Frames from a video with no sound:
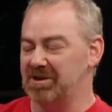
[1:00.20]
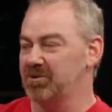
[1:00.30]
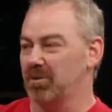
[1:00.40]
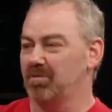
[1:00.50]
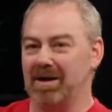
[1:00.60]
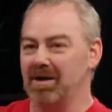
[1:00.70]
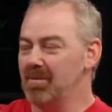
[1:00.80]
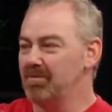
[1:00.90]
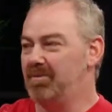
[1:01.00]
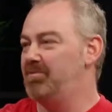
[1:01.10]
talking about
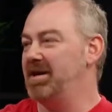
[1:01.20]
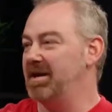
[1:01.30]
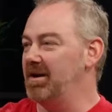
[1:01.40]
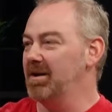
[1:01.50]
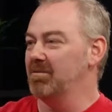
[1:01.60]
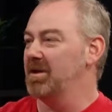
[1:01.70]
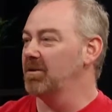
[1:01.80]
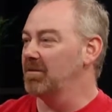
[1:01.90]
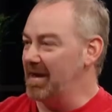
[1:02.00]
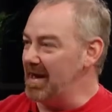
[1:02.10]
beginning, middle,
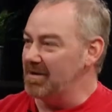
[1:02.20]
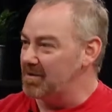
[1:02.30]
end.